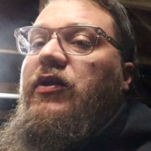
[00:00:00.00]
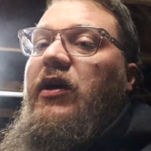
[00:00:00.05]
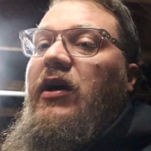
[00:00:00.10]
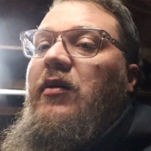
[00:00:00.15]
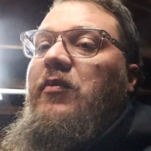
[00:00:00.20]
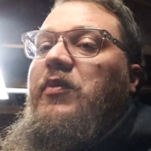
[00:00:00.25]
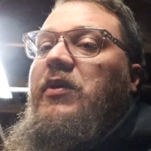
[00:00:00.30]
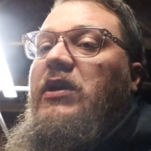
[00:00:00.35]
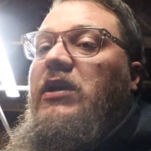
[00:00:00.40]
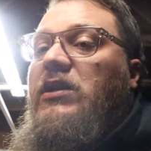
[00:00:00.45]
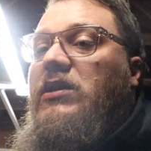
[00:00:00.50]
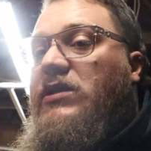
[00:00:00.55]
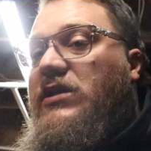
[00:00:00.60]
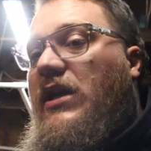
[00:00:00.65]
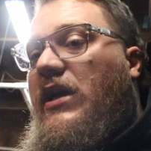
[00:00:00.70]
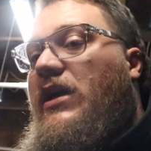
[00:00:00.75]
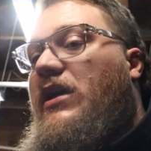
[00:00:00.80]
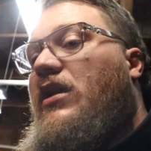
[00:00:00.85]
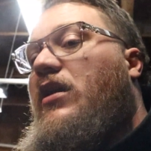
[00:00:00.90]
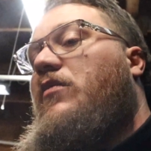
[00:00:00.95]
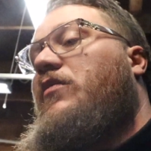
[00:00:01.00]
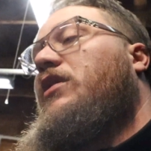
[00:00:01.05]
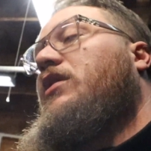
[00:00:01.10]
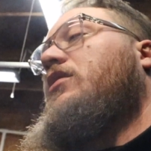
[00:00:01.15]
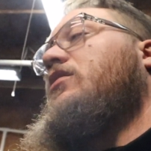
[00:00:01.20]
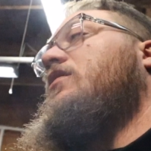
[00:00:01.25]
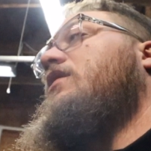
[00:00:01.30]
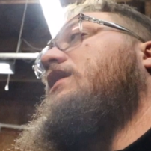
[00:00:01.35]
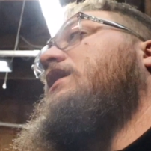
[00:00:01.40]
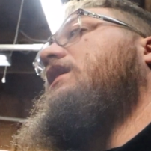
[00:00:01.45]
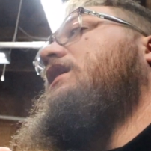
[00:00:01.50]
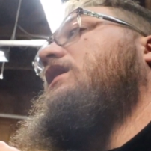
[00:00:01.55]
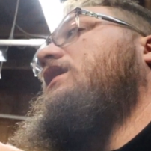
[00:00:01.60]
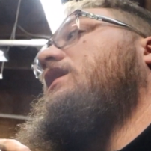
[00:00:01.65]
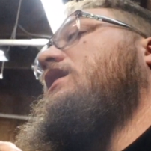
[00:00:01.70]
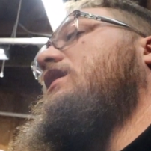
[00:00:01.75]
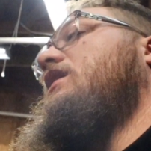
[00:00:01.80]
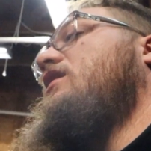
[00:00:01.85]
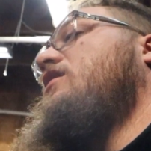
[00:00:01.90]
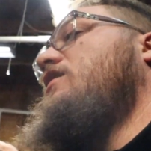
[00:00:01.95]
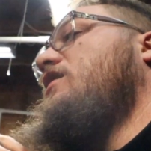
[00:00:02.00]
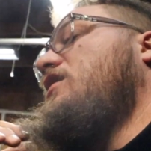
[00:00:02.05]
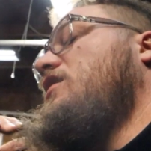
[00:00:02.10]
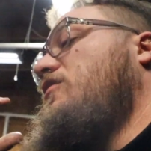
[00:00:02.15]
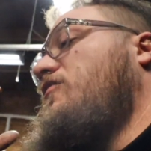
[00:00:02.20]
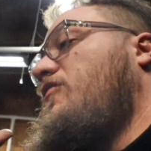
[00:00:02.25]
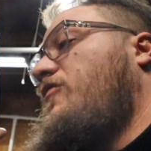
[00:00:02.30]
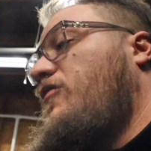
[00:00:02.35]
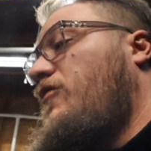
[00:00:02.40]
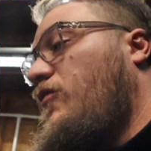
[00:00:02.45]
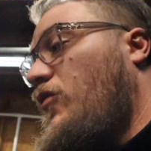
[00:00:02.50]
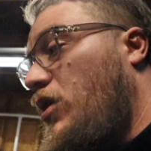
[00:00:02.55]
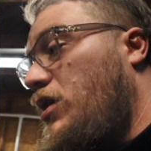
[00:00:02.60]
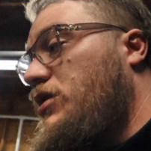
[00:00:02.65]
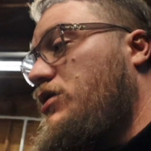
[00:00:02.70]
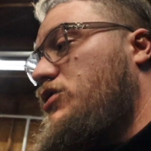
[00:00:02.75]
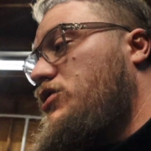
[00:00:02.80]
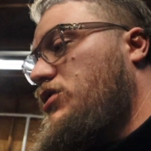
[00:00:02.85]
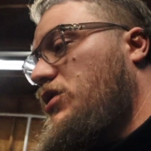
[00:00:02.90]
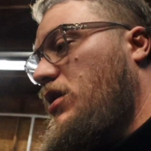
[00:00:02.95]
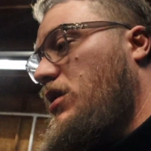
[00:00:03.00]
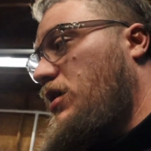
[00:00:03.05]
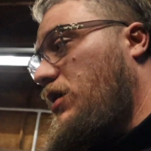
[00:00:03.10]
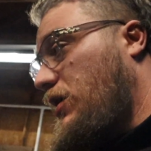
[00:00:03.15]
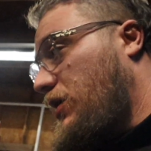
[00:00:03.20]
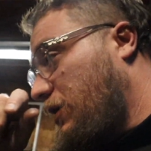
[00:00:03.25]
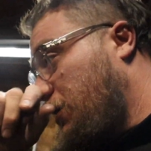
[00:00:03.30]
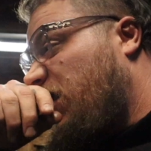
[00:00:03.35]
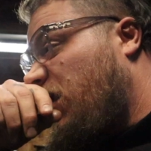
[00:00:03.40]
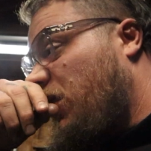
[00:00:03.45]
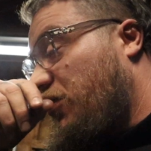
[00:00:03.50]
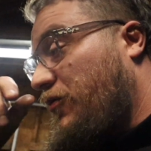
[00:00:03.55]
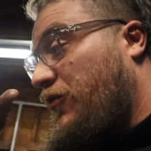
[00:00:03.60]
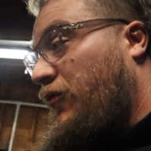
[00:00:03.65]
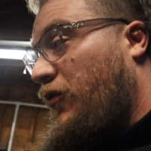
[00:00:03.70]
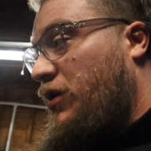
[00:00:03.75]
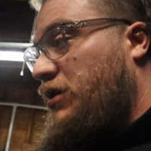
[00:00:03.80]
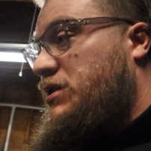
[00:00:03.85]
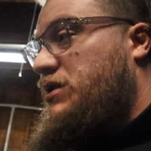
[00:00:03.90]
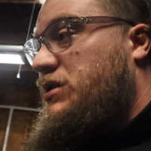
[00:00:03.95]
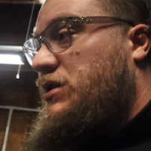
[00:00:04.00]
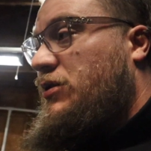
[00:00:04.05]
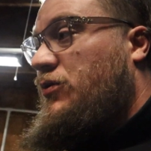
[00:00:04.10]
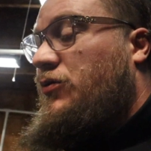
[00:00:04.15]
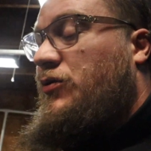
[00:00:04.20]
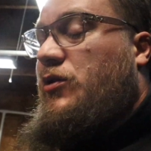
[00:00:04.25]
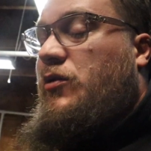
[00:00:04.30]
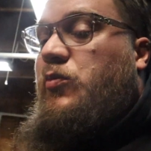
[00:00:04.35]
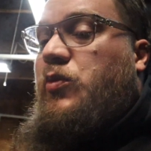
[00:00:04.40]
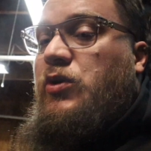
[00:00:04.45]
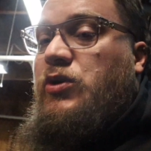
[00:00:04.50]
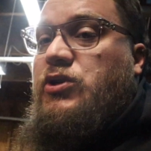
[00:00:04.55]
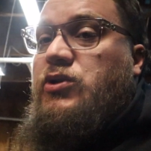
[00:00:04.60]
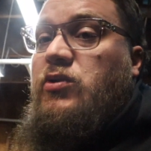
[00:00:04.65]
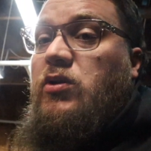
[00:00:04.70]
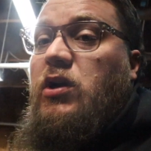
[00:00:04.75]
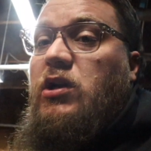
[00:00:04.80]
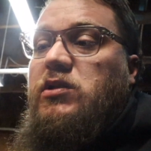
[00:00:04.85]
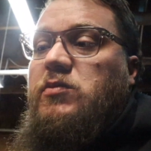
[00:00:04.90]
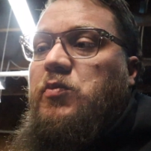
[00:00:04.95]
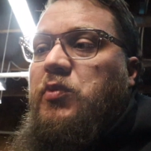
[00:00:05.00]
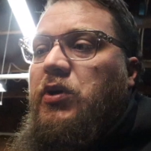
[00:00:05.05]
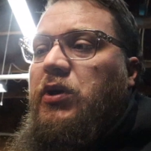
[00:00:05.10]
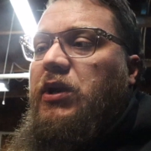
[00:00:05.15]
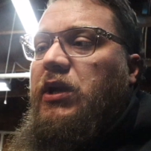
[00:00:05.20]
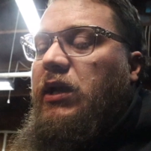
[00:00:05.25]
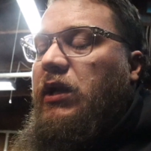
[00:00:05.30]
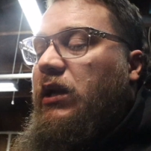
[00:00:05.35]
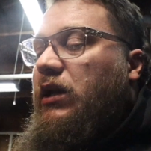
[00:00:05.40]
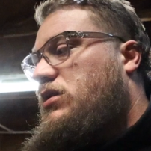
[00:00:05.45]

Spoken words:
that being said, I'm going to go ahead and get the front jug or the front cylinder push rods put in.